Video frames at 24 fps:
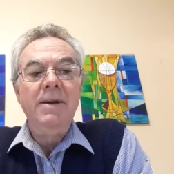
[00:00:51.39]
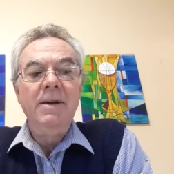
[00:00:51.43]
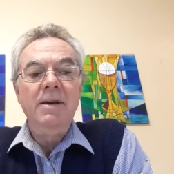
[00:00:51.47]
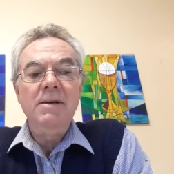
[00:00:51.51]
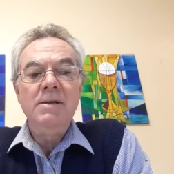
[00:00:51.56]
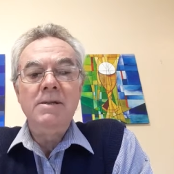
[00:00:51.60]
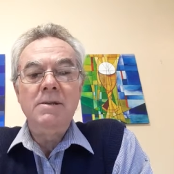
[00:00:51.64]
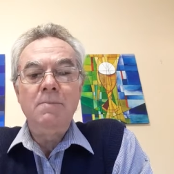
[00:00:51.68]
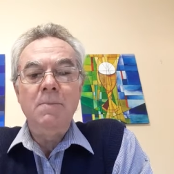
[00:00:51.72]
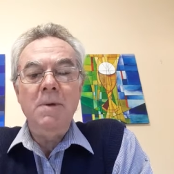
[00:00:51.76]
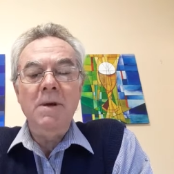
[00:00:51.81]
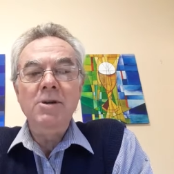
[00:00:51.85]

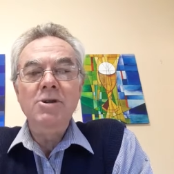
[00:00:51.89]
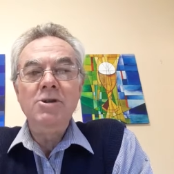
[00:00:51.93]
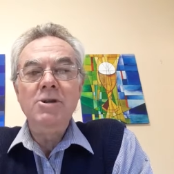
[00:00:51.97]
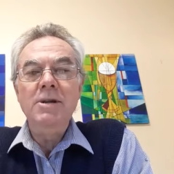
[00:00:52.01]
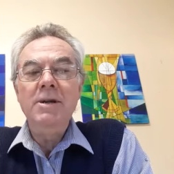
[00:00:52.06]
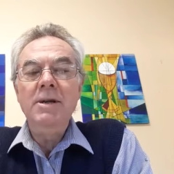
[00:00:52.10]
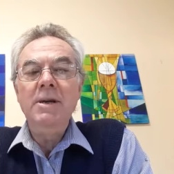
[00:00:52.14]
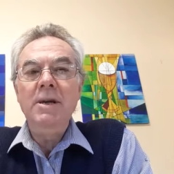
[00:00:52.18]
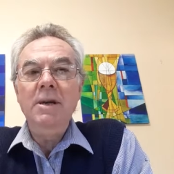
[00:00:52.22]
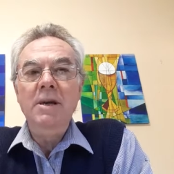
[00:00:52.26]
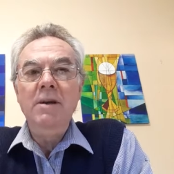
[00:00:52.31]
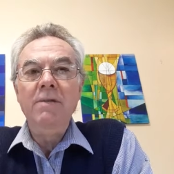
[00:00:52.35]

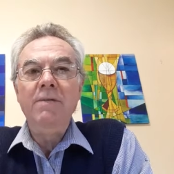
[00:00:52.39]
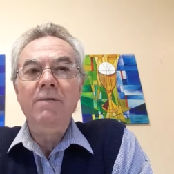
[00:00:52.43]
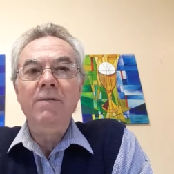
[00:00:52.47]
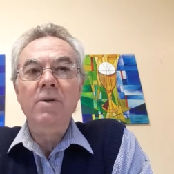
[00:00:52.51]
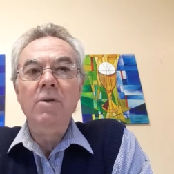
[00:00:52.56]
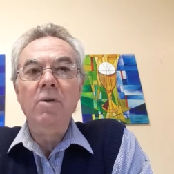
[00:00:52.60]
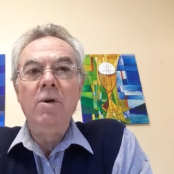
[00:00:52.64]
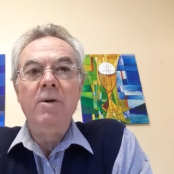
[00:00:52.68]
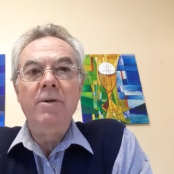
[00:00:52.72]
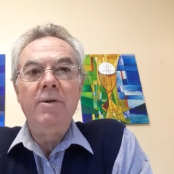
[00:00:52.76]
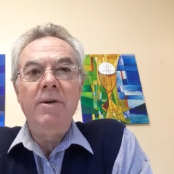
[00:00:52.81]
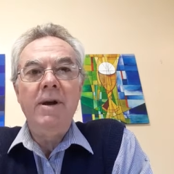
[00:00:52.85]
especially if
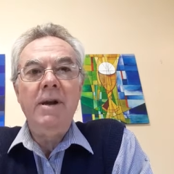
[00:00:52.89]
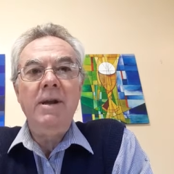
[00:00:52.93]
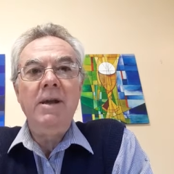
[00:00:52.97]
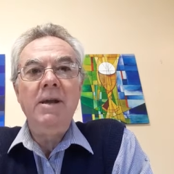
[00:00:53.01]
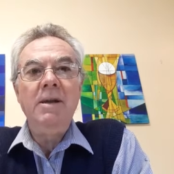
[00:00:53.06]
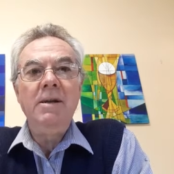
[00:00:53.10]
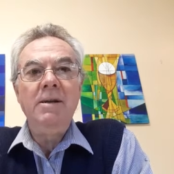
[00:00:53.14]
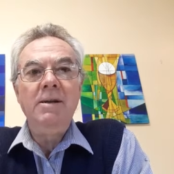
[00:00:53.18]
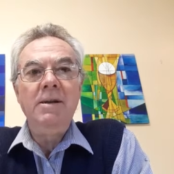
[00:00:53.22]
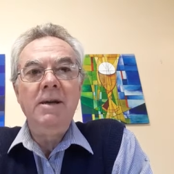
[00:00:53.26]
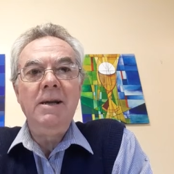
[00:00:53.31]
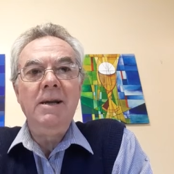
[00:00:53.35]
you're
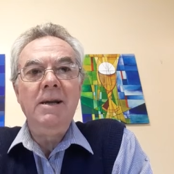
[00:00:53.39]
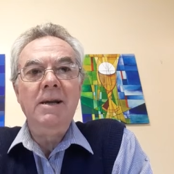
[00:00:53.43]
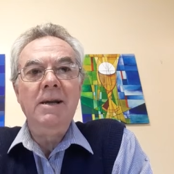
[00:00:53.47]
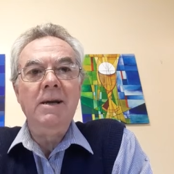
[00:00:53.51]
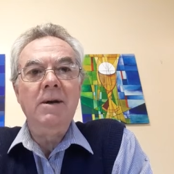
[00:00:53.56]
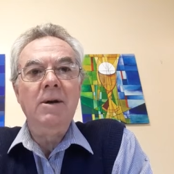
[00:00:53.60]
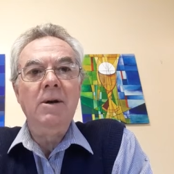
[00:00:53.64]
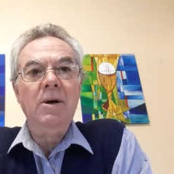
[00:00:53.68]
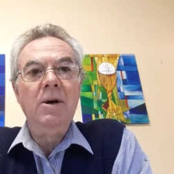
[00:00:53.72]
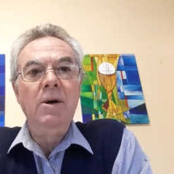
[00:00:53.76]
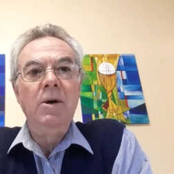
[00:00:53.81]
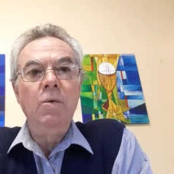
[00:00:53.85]
already
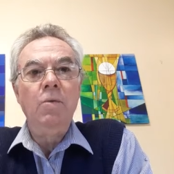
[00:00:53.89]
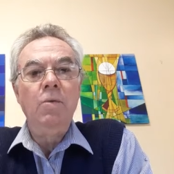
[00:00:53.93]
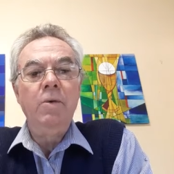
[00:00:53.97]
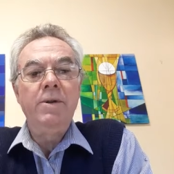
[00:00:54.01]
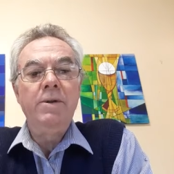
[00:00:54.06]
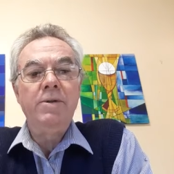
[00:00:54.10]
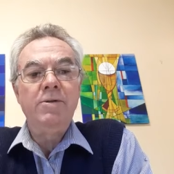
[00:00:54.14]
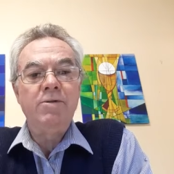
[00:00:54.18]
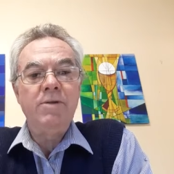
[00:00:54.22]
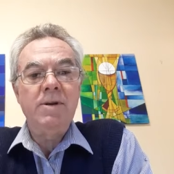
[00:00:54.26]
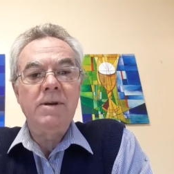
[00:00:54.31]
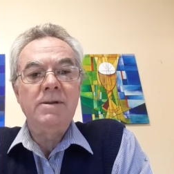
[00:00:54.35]
dealing
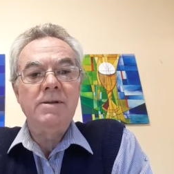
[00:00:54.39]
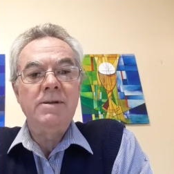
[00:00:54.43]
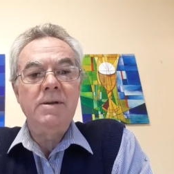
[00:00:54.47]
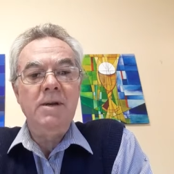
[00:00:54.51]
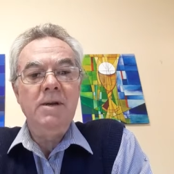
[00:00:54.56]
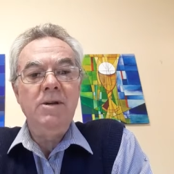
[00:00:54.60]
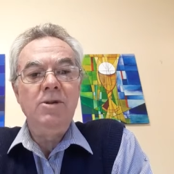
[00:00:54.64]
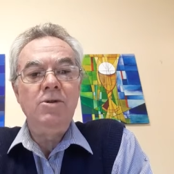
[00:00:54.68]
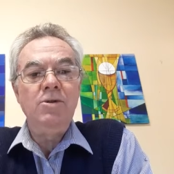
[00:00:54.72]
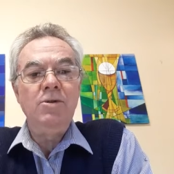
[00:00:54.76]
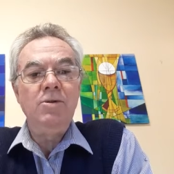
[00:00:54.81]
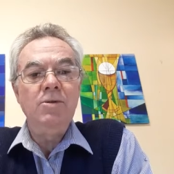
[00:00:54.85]
with trust
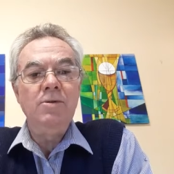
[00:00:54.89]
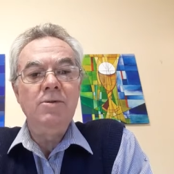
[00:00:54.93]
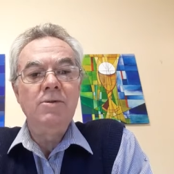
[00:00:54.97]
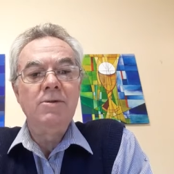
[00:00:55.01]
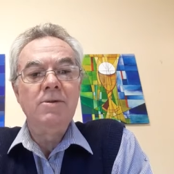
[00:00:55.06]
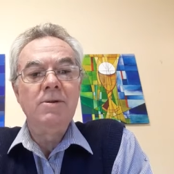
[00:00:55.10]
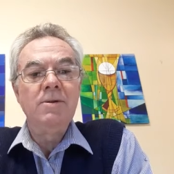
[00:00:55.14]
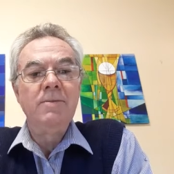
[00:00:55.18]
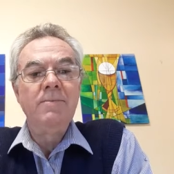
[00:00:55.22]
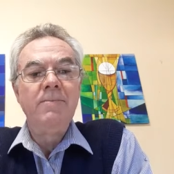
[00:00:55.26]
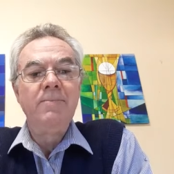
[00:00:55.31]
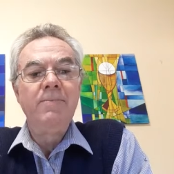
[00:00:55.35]
issues.